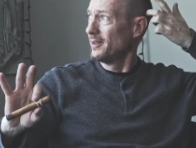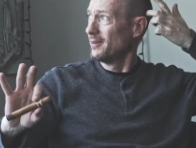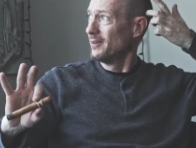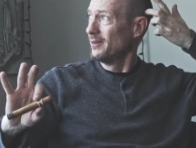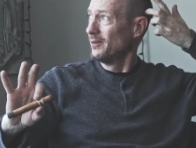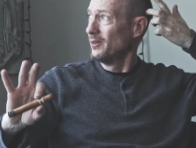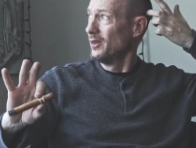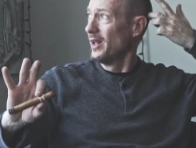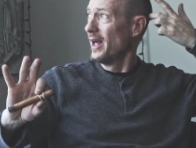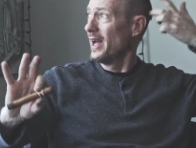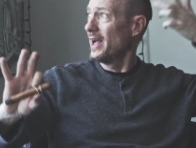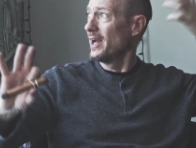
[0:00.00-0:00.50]

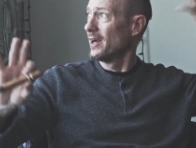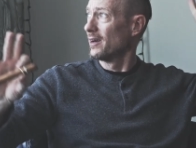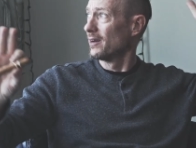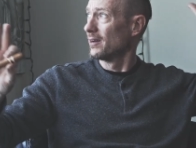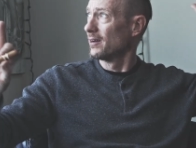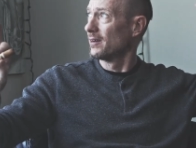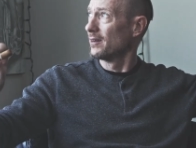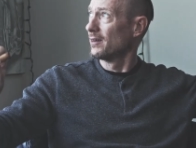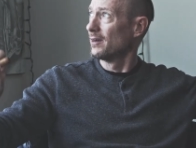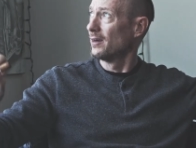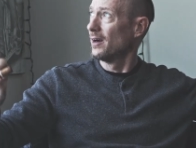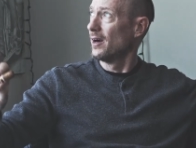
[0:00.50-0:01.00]

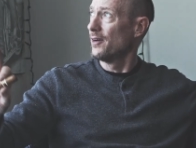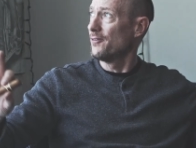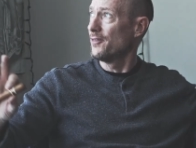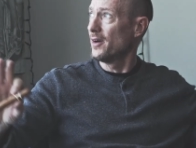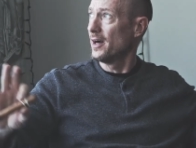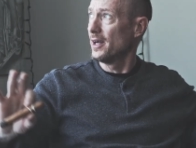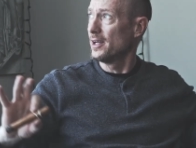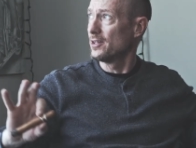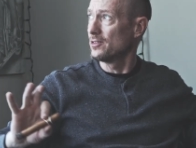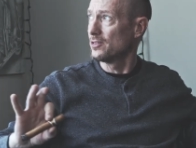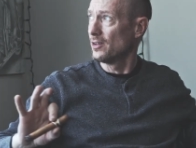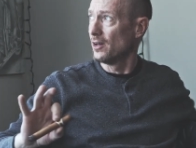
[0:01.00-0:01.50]
layer of
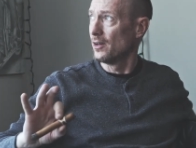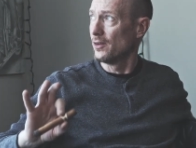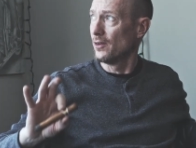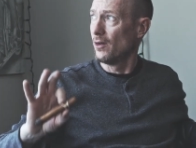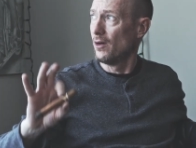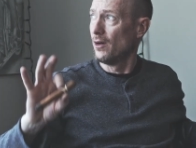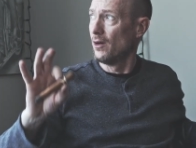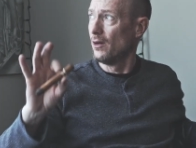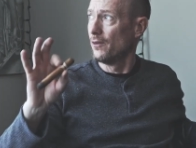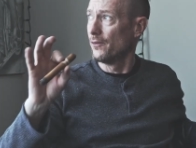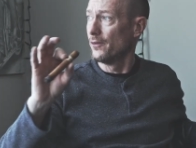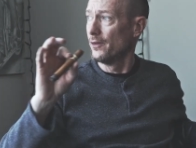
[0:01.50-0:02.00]
ice on
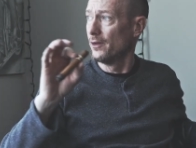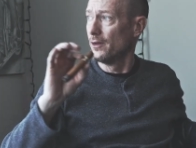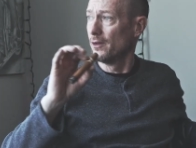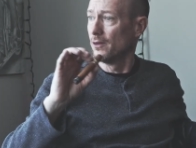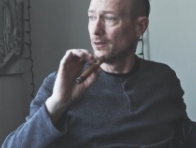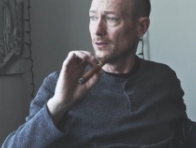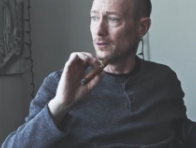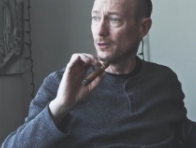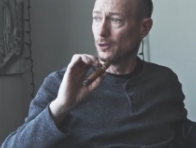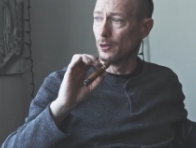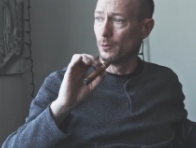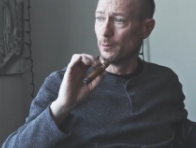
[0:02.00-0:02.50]
all the
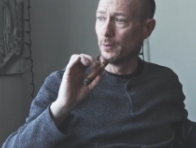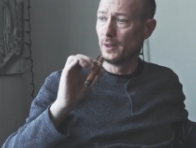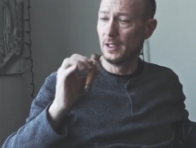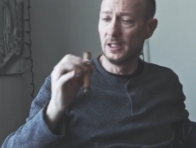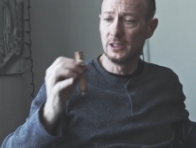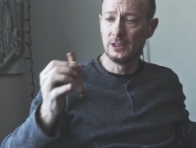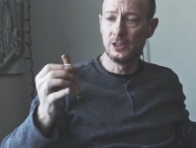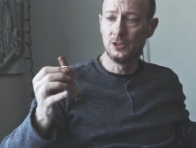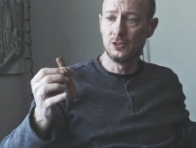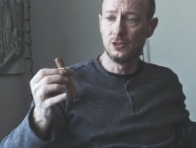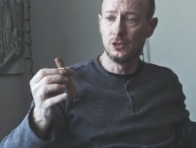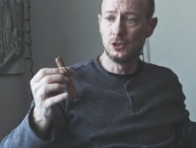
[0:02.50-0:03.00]
little
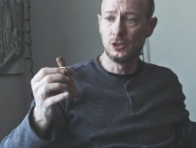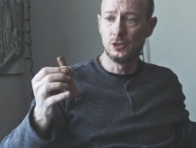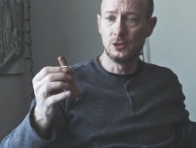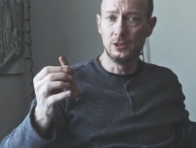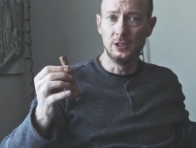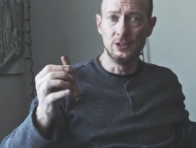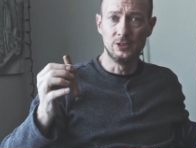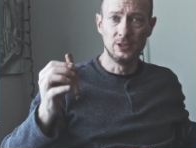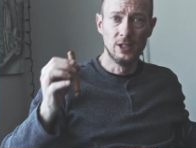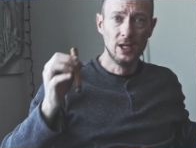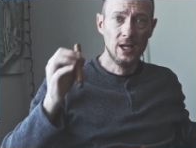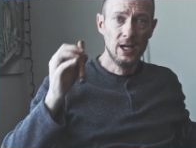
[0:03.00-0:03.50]
branches and
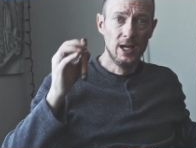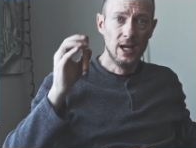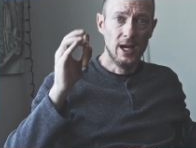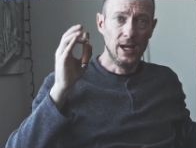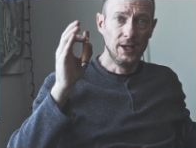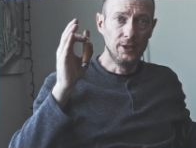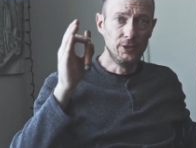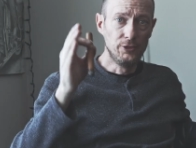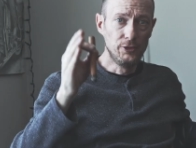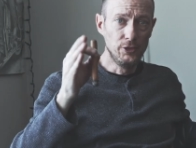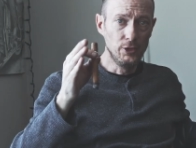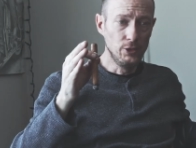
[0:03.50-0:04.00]
trees.
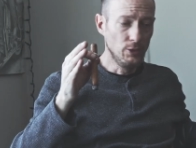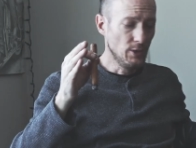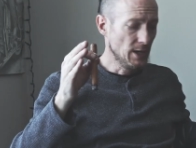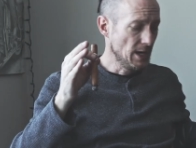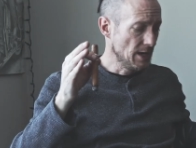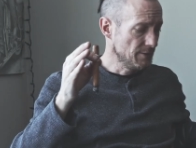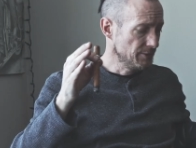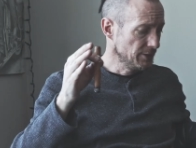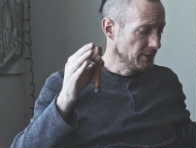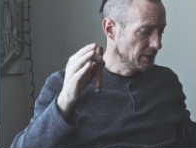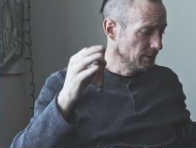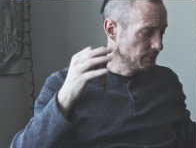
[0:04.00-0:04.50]
I do
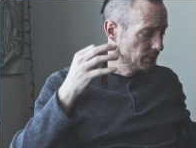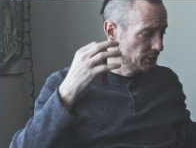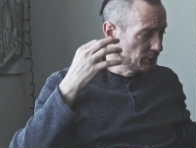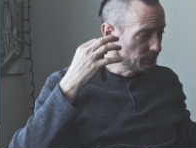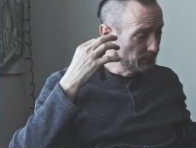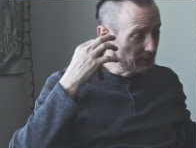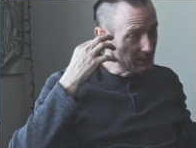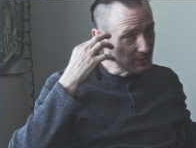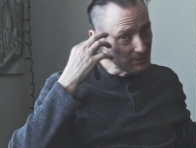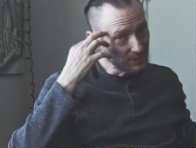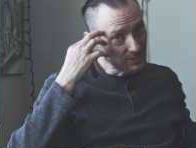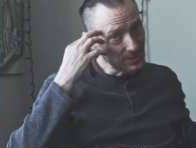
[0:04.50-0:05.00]
have an image,
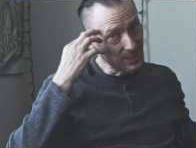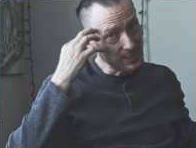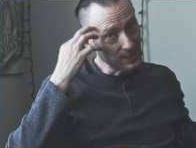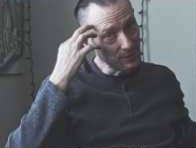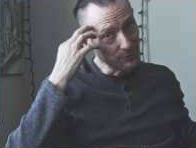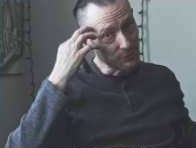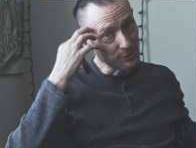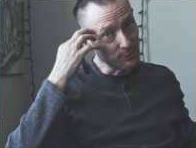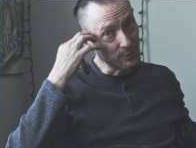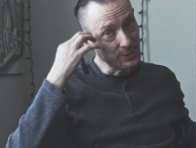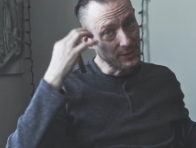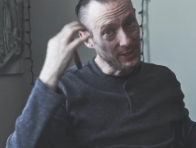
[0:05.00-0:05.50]
but it's taken
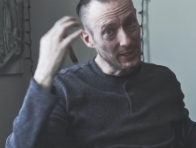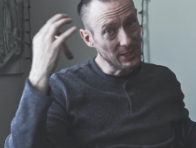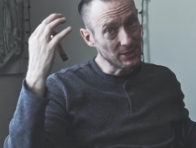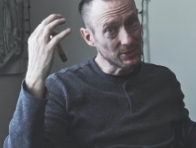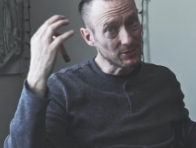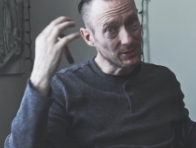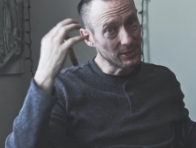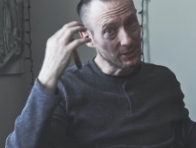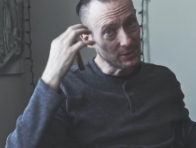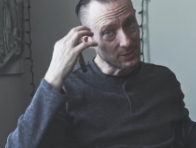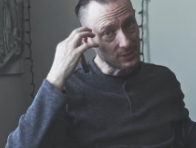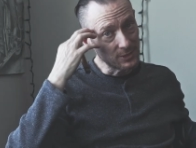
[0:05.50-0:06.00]
from a
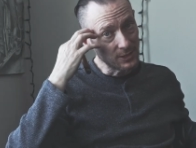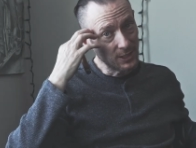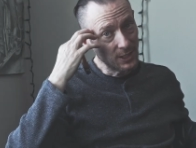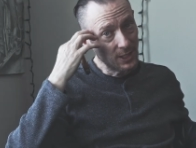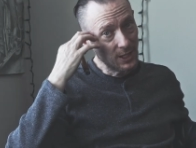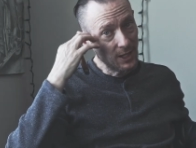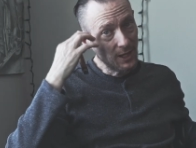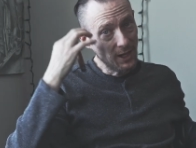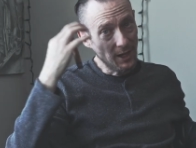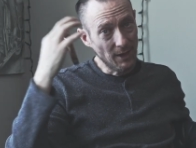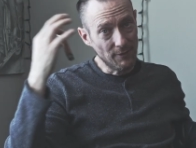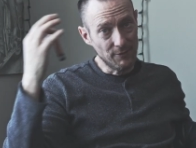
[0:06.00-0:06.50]
distance
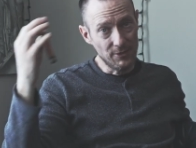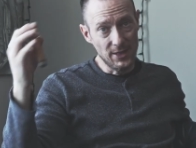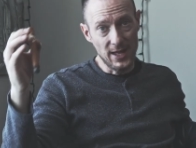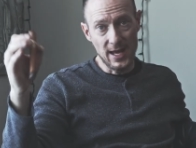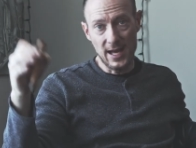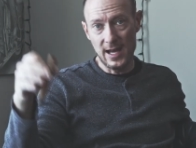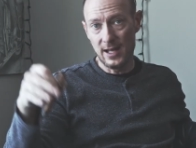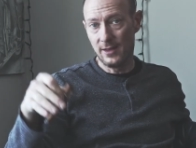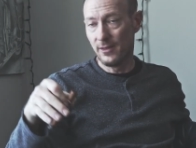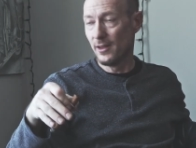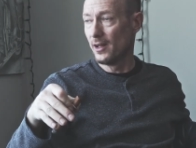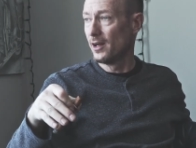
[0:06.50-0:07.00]
of
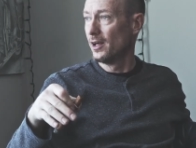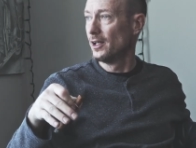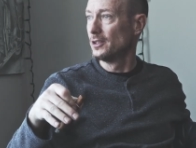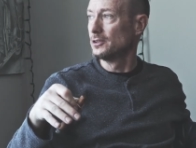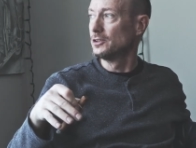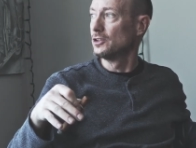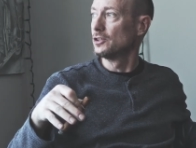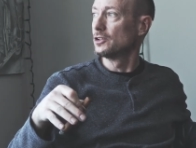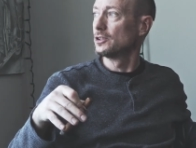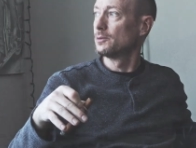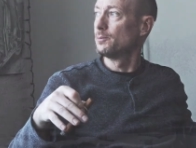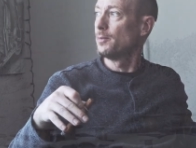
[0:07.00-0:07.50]
that I'll
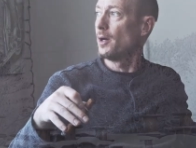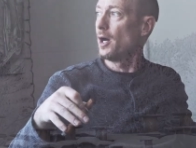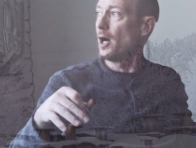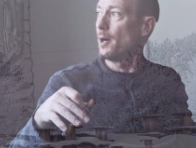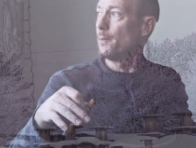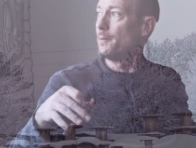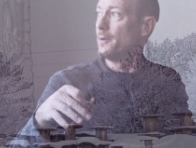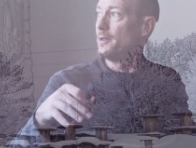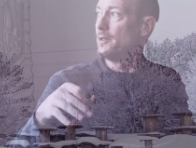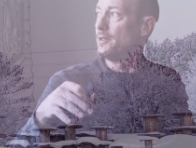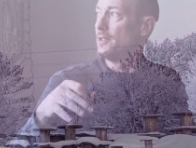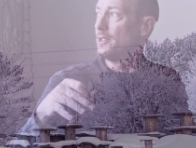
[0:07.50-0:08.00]
just
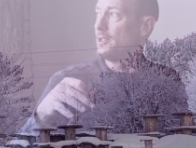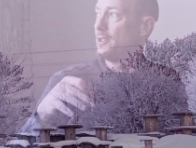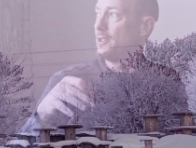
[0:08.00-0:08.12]
pop into